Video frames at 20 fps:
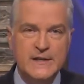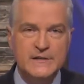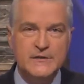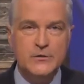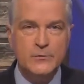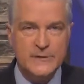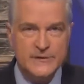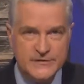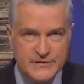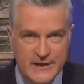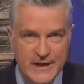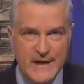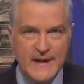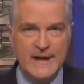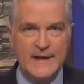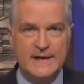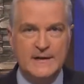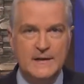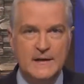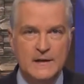to
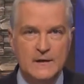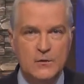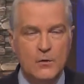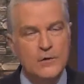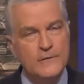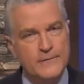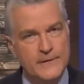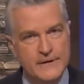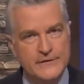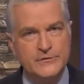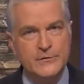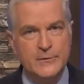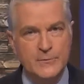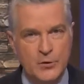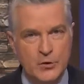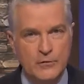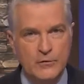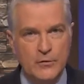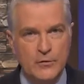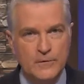resign or face
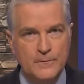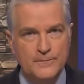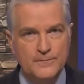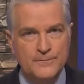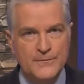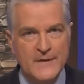removal.